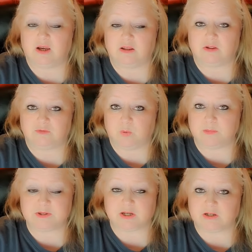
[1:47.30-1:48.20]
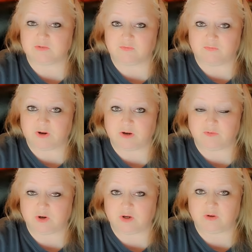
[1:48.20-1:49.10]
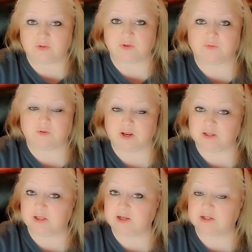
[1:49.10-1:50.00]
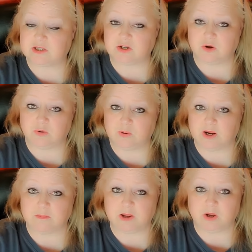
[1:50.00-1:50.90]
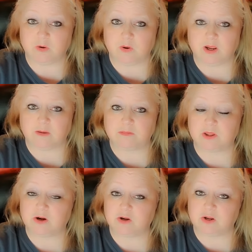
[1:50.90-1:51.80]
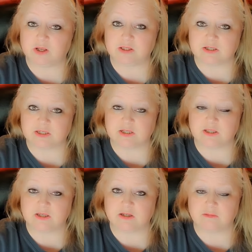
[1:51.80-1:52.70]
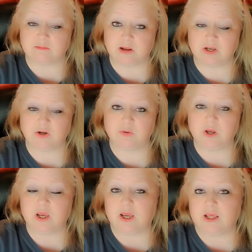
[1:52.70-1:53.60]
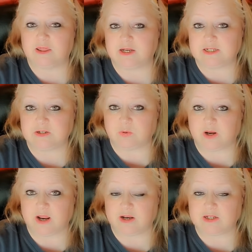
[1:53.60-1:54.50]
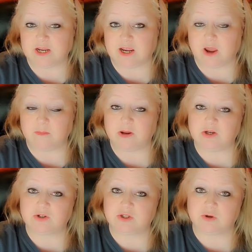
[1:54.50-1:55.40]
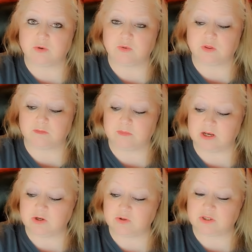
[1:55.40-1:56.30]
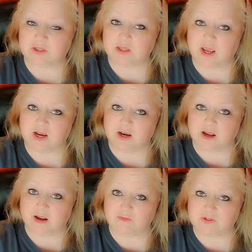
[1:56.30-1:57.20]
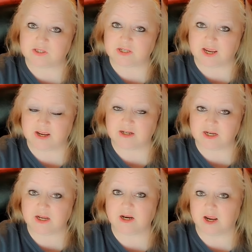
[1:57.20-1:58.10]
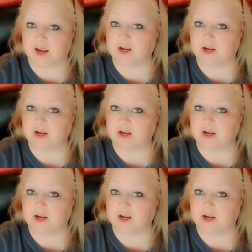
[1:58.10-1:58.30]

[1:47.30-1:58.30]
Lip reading: Their website is very, very user-friendly, so I recommend going up there. You can see the menu. They did run out of takeout menus, so the menus that I have scanned in, I